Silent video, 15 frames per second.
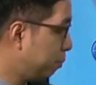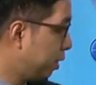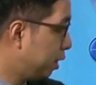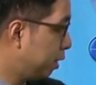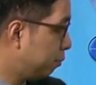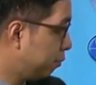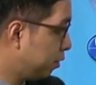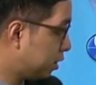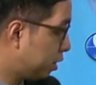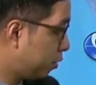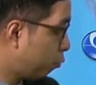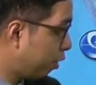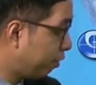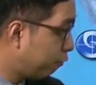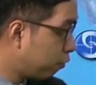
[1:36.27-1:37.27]

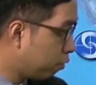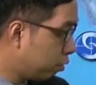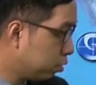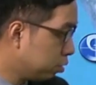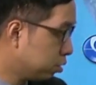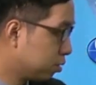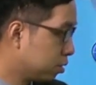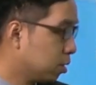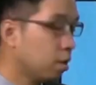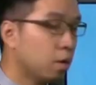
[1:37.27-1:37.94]
millimeter rainfall